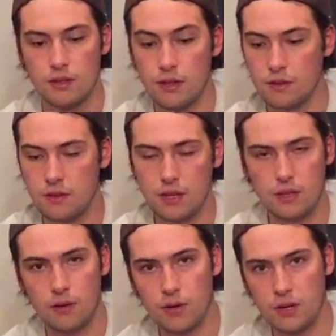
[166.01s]
The other
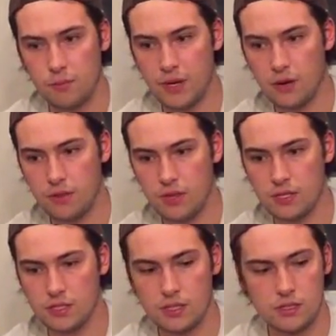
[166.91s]
thing that I wanted to pair with
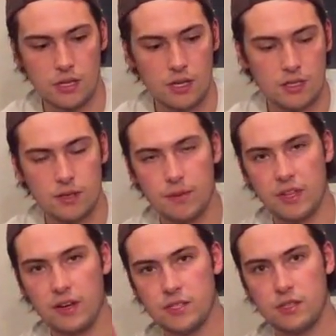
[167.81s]
this is something
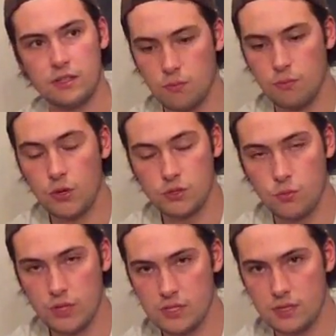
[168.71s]
that I've seen
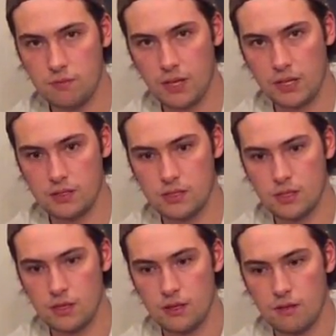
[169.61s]
most Winston mains